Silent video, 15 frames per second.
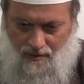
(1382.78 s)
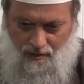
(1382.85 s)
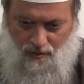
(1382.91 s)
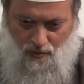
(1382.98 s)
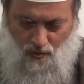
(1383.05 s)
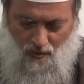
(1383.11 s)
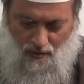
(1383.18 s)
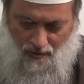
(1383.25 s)

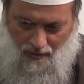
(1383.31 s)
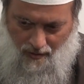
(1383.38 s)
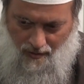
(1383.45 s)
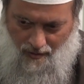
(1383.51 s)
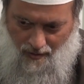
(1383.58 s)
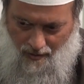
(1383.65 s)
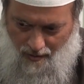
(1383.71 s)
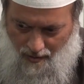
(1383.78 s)
Rasulullah.
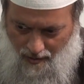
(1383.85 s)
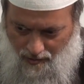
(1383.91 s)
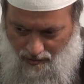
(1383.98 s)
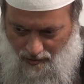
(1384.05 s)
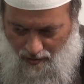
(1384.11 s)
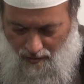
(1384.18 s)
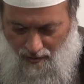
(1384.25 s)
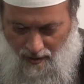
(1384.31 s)

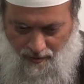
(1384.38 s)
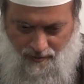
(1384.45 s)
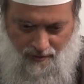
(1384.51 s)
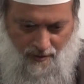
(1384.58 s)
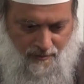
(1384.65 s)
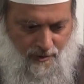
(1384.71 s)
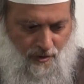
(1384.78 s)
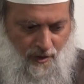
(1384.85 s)
So
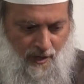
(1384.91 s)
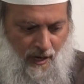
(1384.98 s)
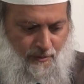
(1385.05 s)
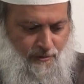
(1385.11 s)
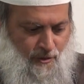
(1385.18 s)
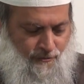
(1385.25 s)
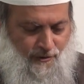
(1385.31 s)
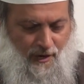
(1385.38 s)
he
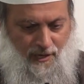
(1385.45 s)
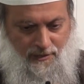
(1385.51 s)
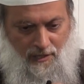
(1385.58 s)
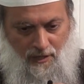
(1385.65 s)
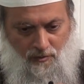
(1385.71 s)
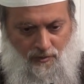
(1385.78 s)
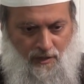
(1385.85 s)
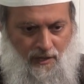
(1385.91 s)
comes to
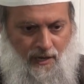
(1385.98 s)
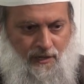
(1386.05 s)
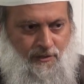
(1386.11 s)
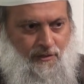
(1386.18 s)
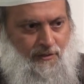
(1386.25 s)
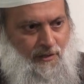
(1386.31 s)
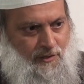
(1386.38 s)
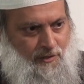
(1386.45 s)
Farazdak when he
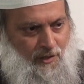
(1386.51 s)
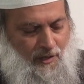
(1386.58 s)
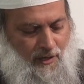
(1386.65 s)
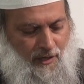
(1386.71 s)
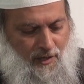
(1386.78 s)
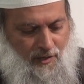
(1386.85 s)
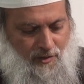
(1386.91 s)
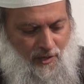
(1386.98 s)
entered the
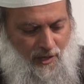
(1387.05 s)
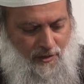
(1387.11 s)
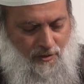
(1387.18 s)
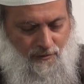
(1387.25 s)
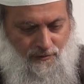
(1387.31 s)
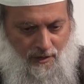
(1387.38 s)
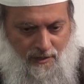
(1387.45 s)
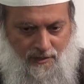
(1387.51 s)
city, and he says
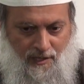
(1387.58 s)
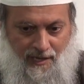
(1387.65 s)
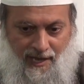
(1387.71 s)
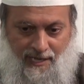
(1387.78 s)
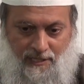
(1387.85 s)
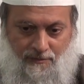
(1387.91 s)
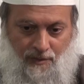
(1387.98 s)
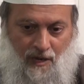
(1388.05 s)
to Farazdak,
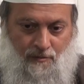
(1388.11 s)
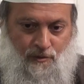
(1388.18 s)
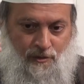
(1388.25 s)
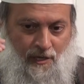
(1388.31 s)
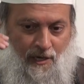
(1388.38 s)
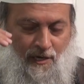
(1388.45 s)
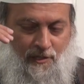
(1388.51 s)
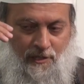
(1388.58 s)
as Imam
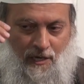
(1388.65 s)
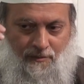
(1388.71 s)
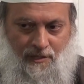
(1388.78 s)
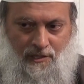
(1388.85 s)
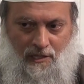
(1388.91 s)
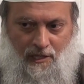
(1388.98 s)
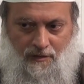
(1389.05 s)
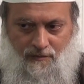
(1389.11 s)
Hussein al-Islam
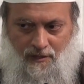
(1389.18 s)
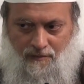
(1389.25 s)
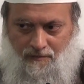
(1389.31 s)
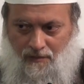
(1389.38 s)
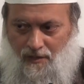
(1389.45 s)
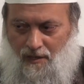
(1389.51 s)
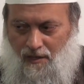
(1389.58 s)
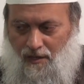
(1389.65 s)
is leaving,
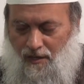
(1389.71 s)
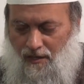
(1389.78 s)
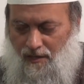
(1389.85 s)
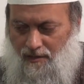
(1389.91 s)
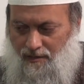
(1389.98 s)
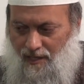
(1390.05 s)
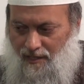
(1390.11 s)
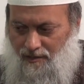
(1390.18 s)

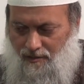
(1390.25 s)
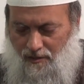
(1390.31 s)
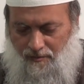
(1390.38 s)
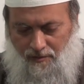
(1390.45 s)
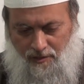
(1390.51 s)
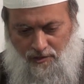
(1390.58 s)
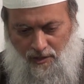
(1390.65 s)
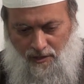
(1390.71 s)
he says to
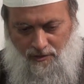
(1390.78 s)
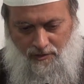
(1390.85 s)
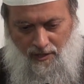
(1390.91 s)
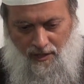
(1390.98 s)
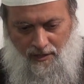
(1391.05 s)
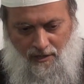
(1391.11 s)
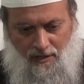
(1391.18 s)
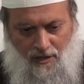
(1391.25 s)
him, he says
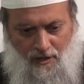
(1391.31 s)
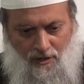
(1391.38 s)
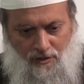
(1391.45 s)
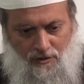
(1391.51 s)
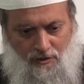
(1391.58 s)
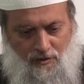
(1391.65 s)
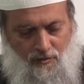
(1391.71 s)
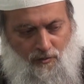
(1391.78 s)
that,
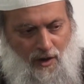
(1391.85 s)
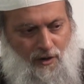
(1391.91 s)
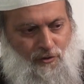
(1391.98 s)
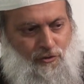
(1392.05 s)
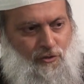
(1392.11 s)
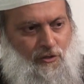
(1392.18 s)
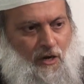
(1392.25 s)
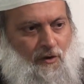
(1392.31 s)
why
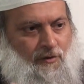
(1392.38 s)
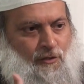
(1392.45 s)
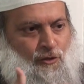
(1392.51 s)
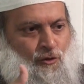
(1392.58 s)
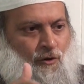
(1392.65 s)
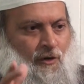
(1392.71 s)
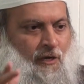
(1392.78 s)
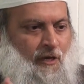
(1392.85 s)
don't you go and
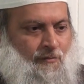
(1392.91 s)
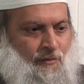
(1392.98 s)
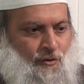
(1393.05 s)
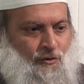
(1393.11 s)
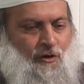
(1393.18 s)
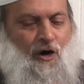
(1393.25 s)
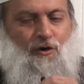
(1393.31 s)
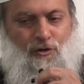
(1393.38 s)
join him?
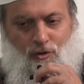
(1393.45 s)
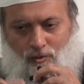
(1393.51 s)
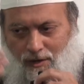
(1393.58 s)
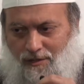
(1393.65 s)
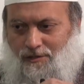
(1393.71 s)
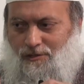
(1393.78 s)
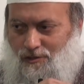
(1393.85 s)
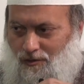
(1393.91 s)
You know you
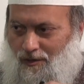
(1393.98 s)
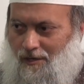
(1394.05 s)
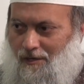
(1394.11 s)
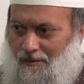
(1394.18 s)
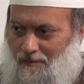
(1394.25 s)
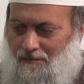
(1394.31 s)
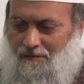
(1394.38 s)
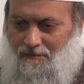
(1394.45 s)
want to join him.